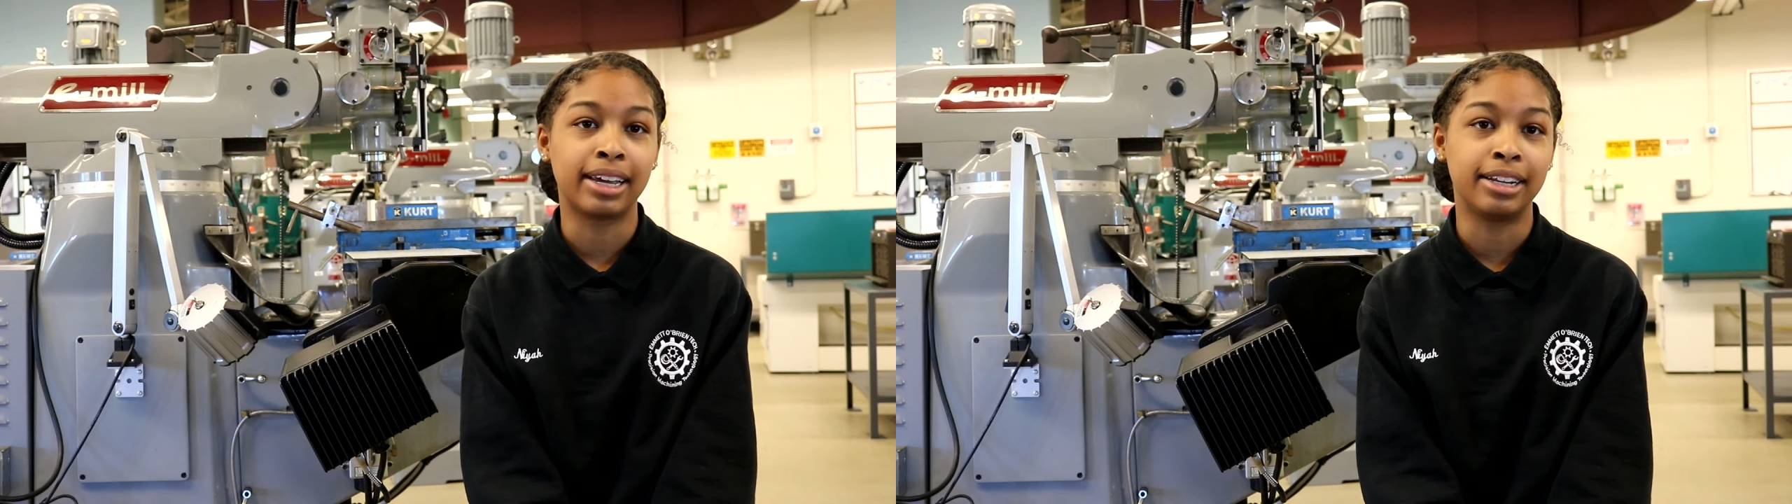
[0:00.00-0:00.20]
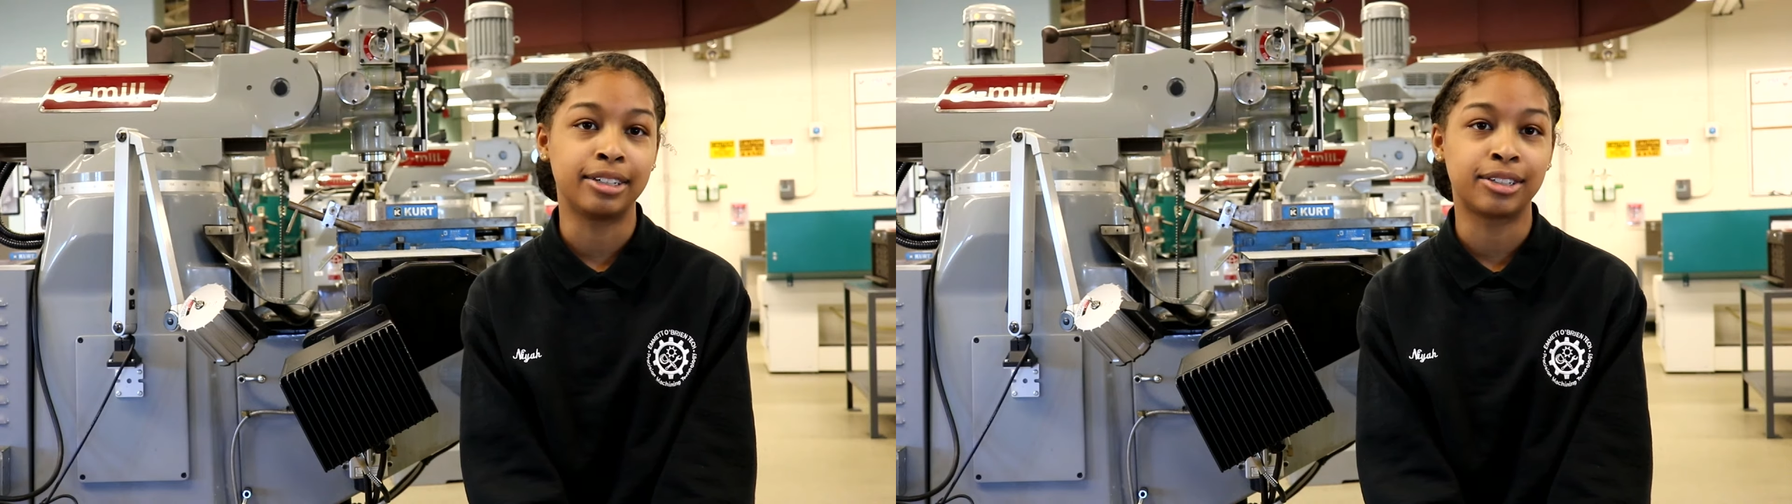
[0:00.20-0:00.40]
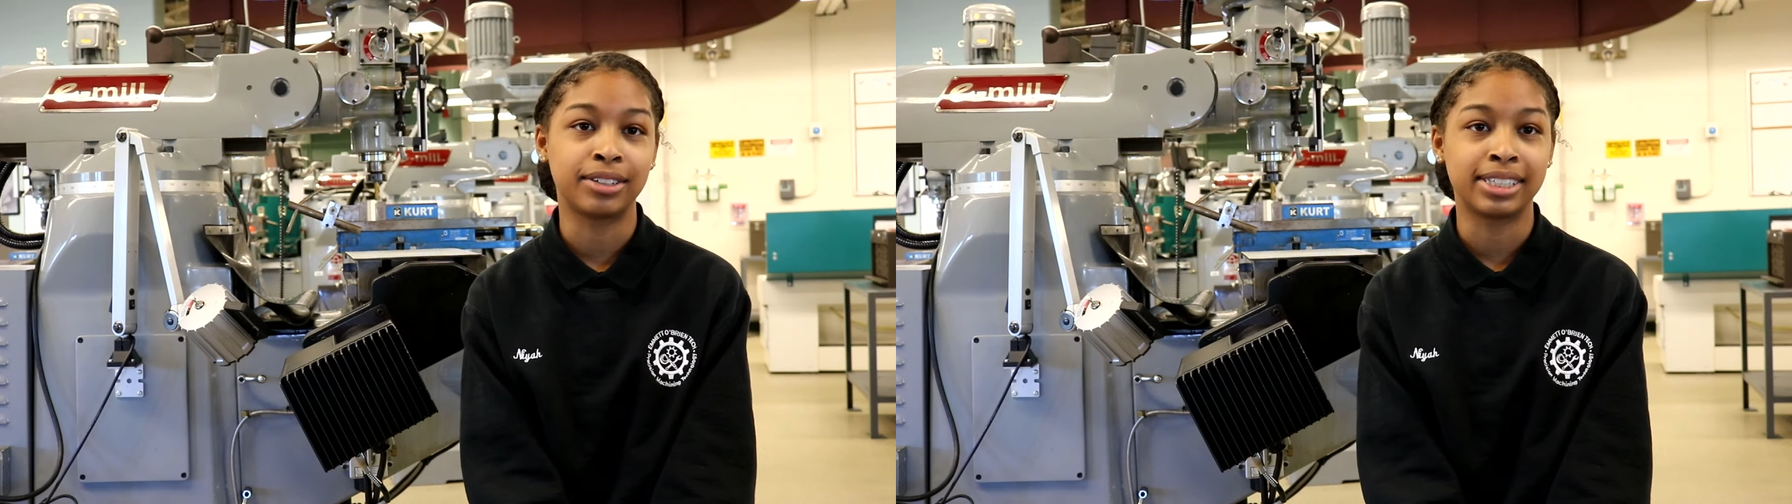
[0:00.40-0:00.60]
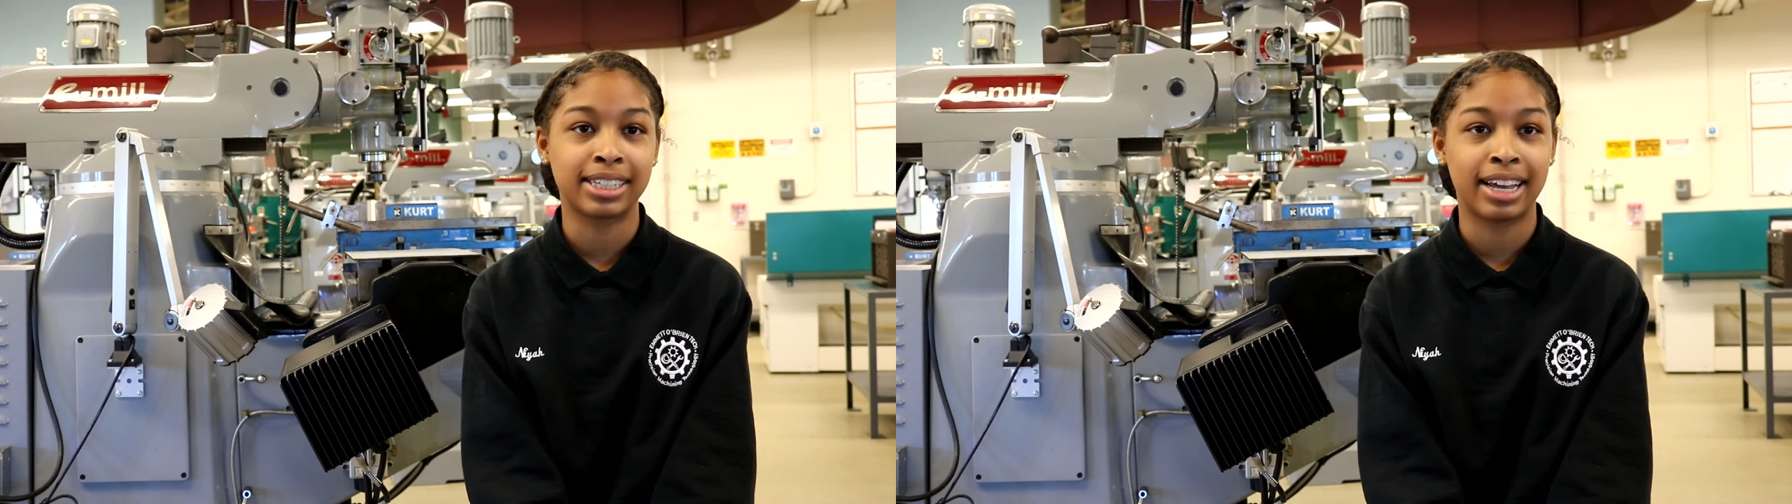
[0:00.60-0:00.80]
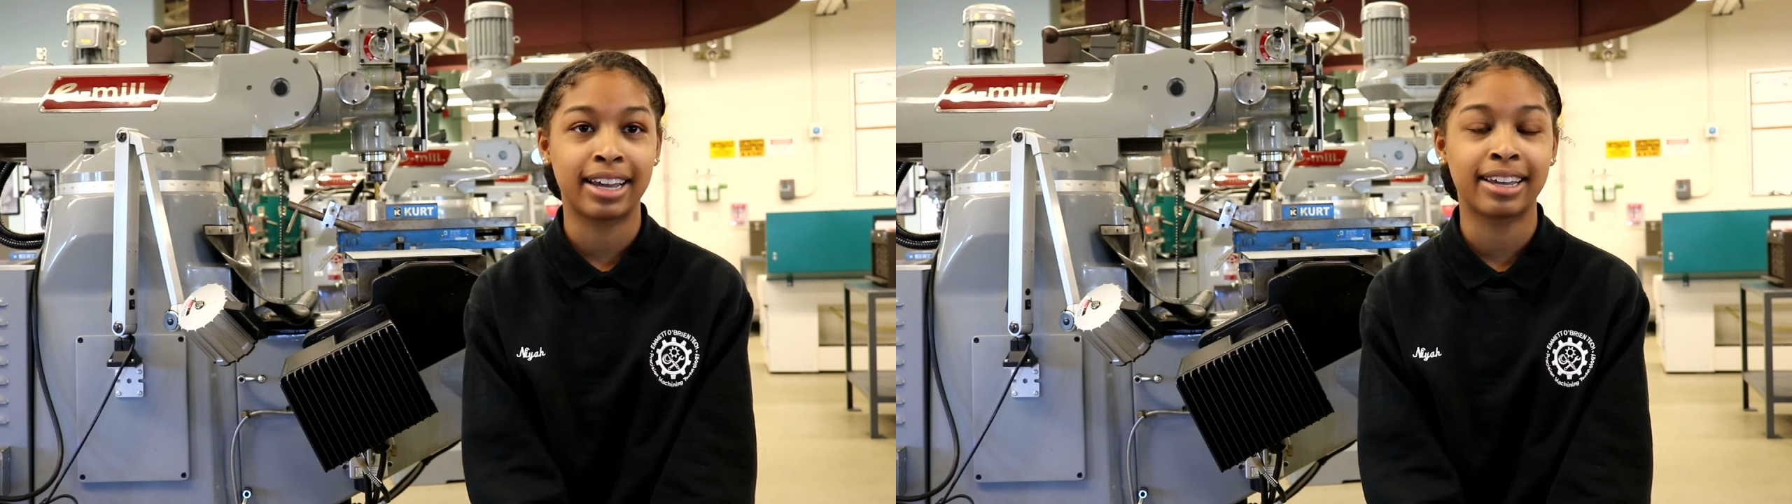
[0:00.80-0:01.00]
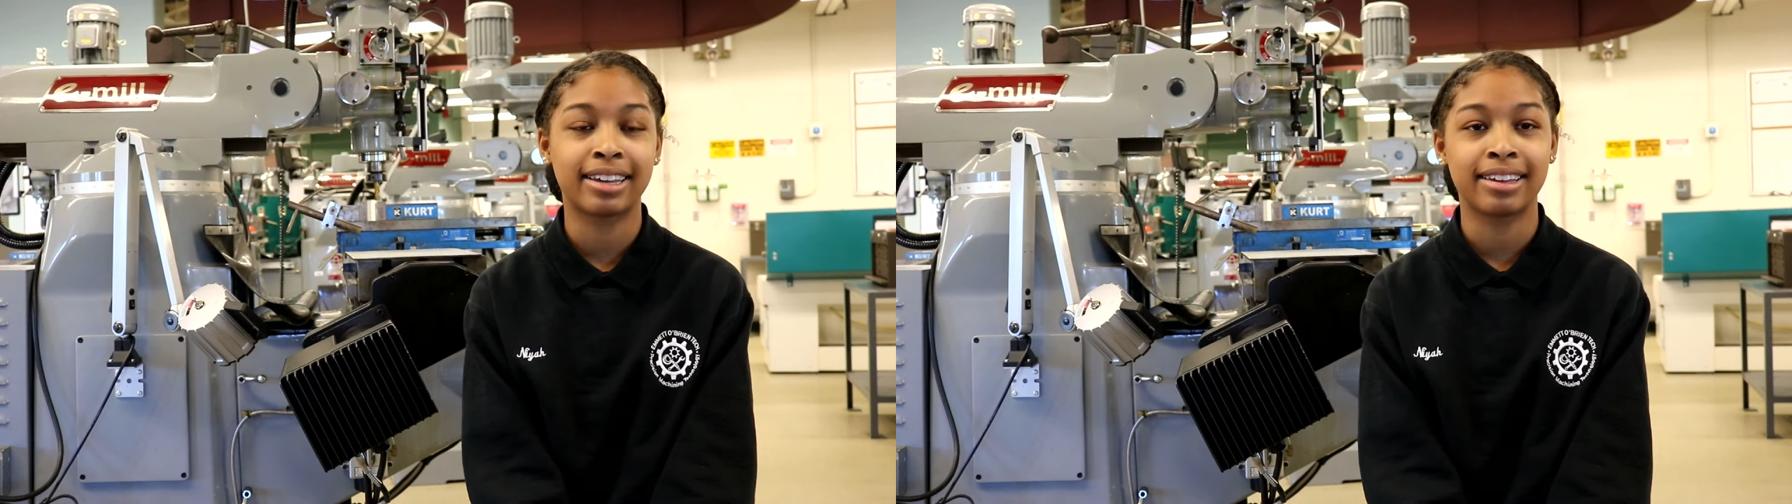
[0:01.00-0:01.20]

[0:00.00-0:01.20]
industry is like.